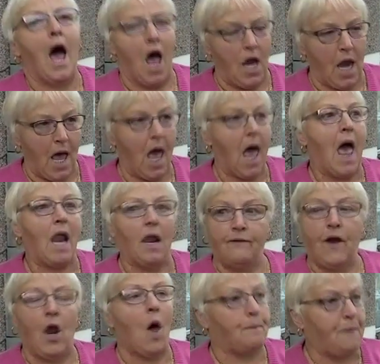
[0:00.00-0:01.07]
A hell
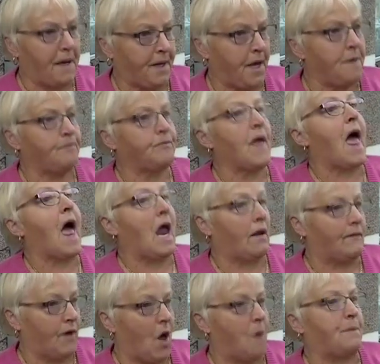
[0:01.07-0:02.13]
of a lot better, hell
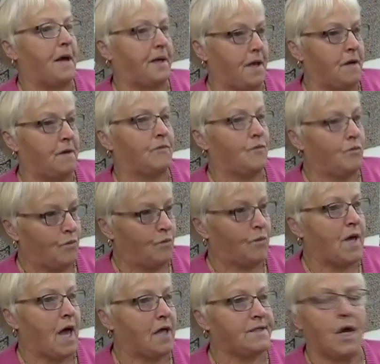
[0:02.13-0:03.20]
of a lot better.
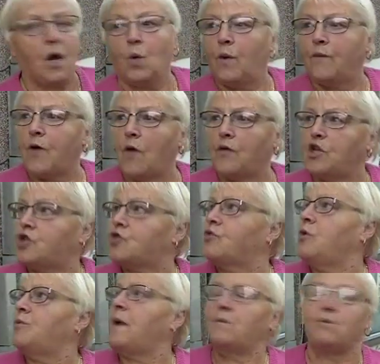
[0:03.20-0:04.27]
Yes, we've got this
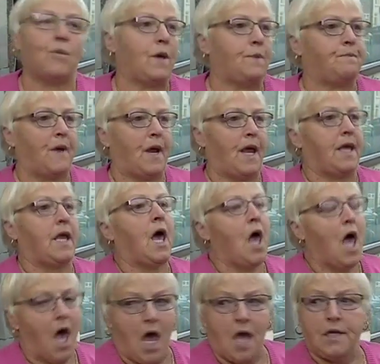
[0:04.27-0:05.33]
group, haven't we, Billy?
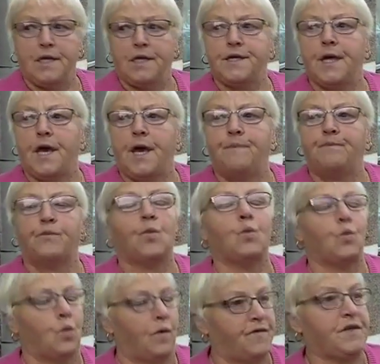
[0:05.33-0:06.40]
Oh, yeah. And um,
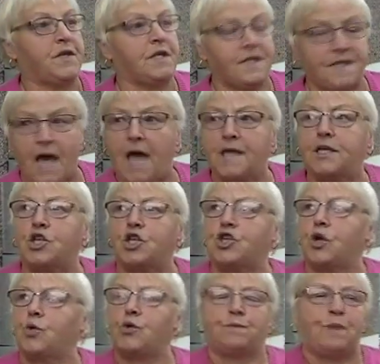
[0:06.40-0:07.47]
we've decided to
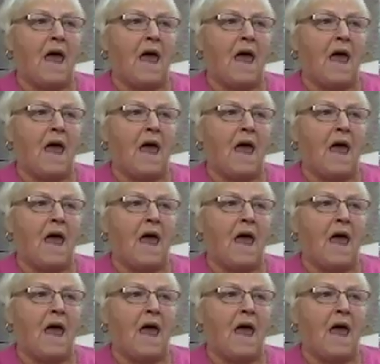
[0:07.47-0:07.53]
do the